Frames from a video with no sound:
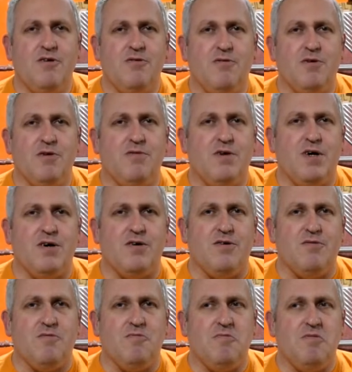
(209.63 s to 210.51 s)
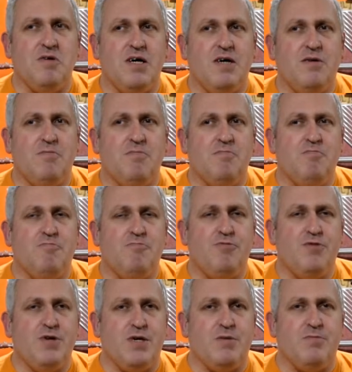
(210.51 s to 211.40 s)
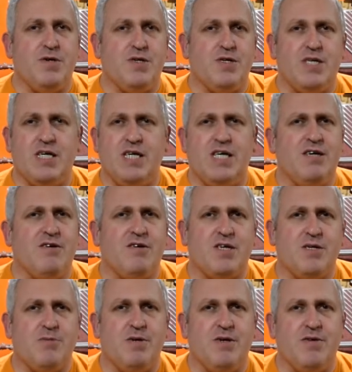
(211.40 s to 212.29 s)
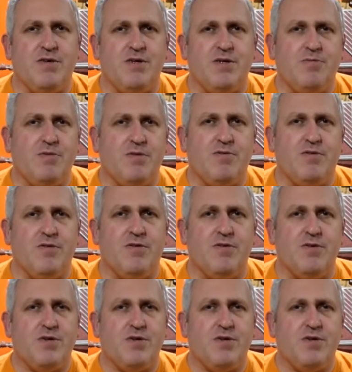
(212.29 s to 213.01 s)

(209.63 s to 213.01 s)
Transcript: without pretty much any experience before.